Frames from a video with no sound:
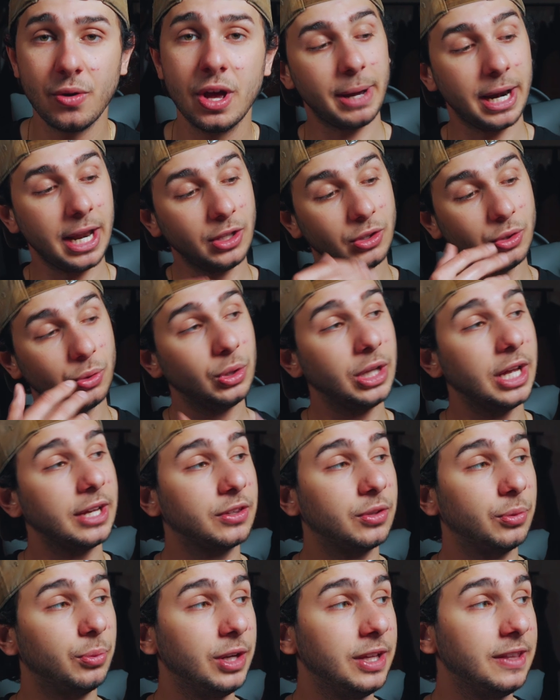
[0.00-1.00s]
but I do like
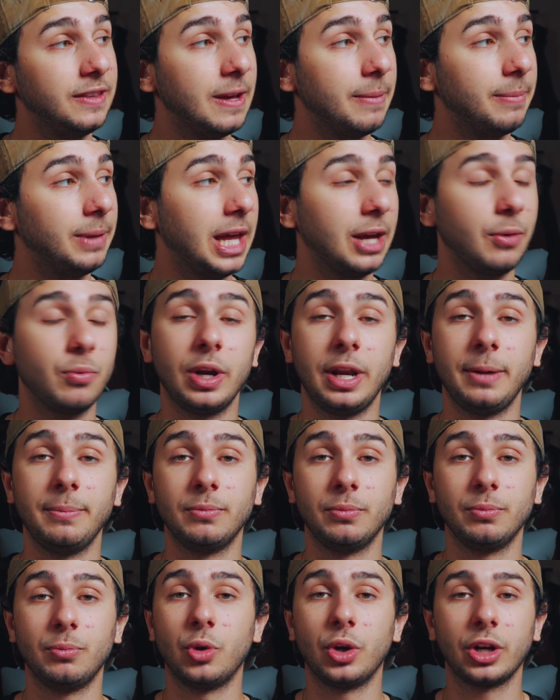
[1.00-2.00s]
to read them like when
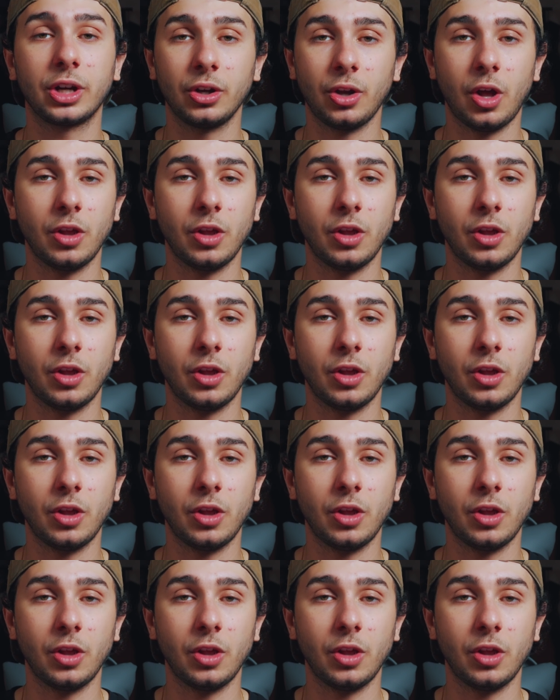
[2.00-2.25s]
I'm working